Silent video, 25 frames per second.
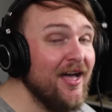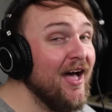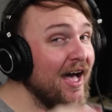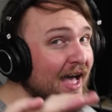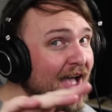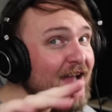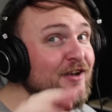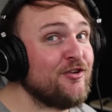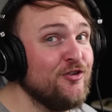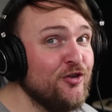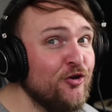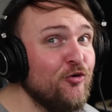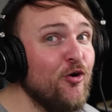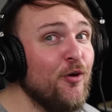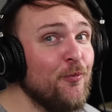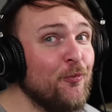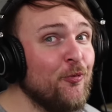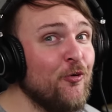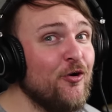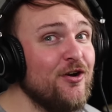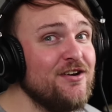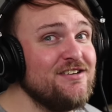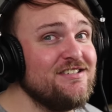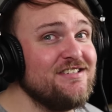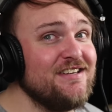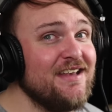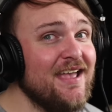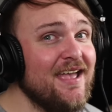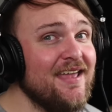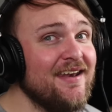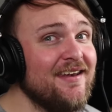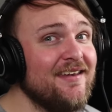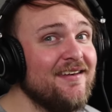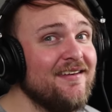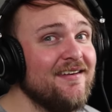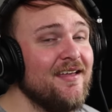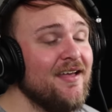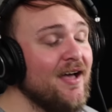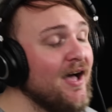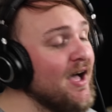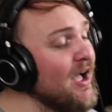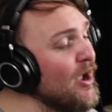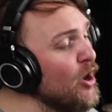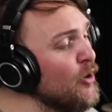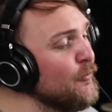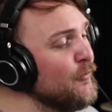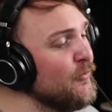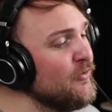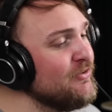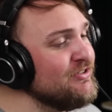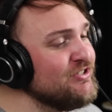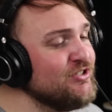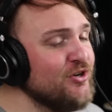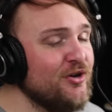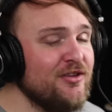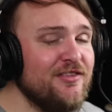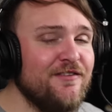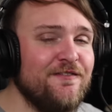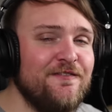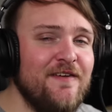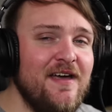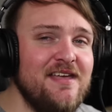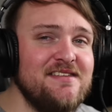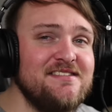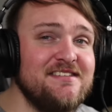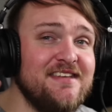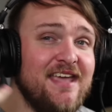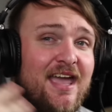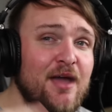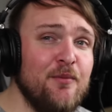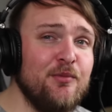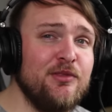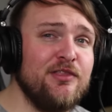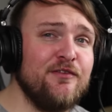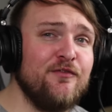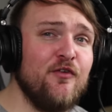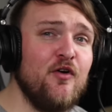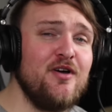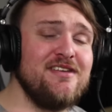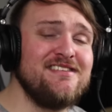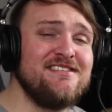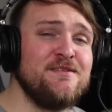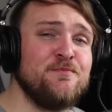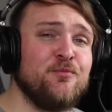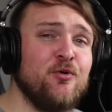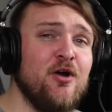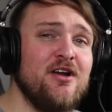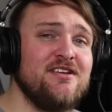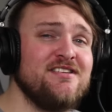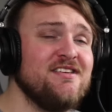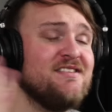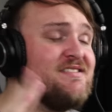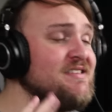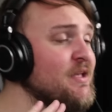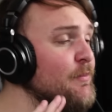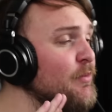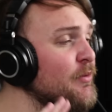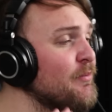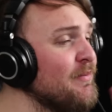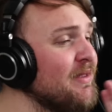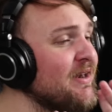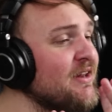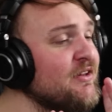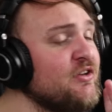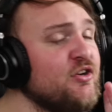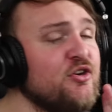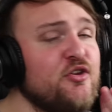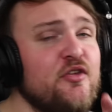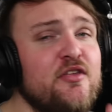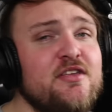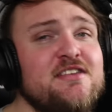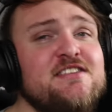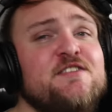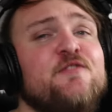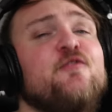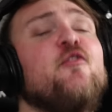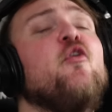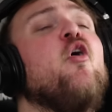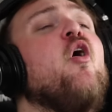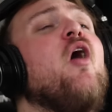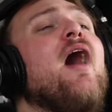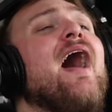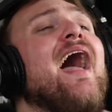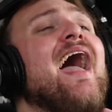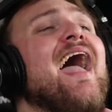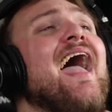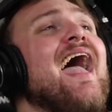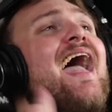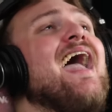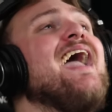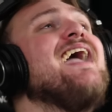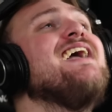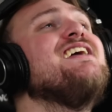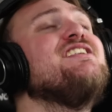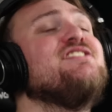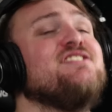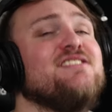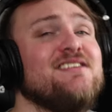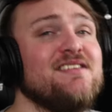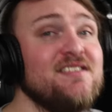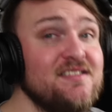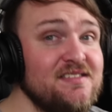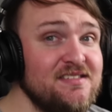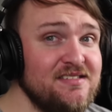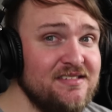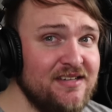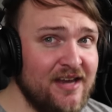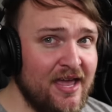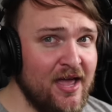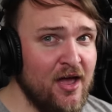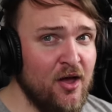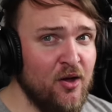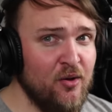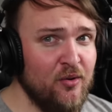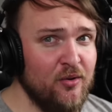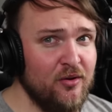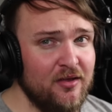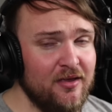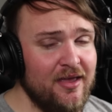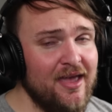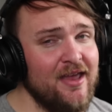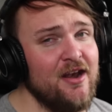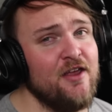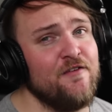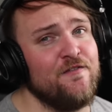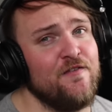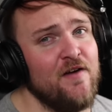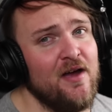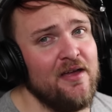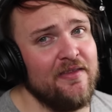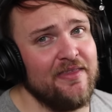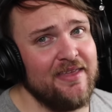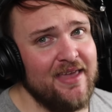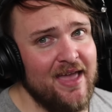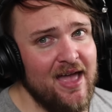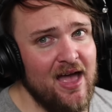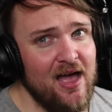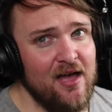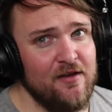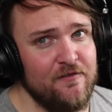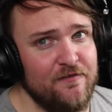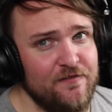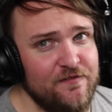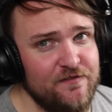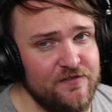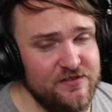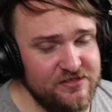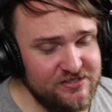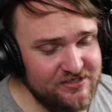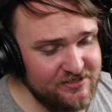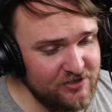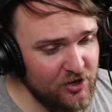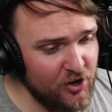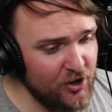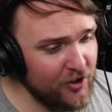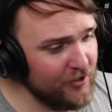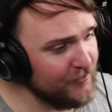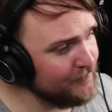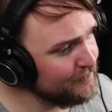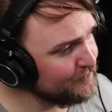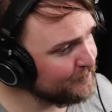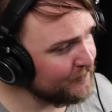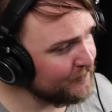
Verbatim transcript: I do appreciate it. I hope you enjoyed the face cam with the voice impressions. I've been meaning to do this for ages now, and I finally have. So,